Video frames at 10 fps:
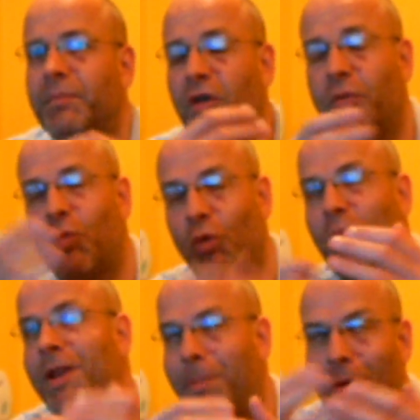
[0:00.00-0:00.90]
I suppose
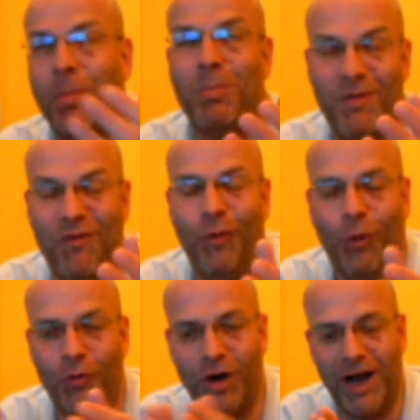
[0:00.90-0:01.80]
what's been the problem
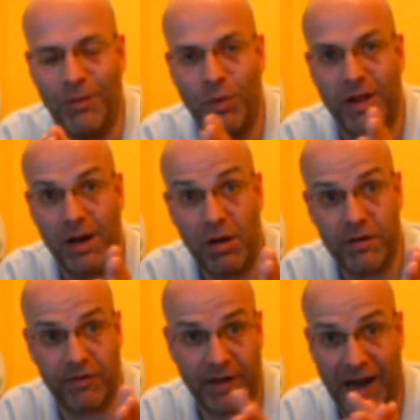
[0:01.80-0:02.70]
before really with a
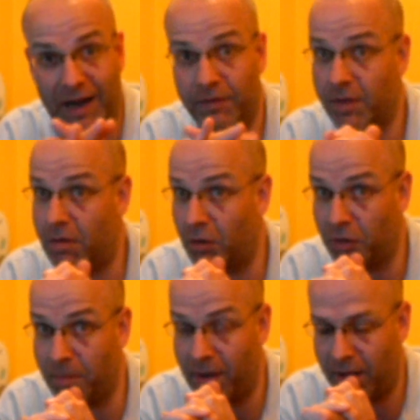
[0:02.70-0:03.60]
lot of scalers that are
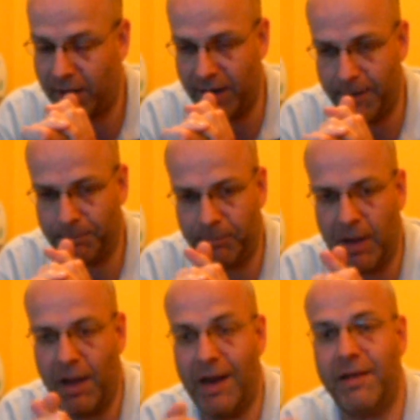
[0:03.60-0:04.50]
on the market,
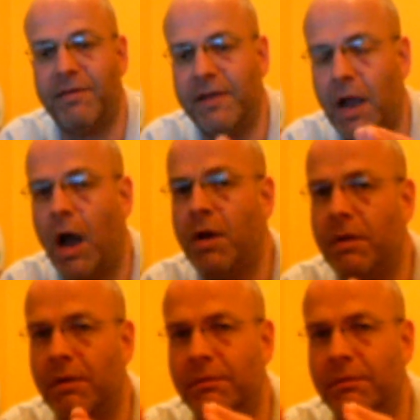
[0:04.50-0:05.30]
and this is the only,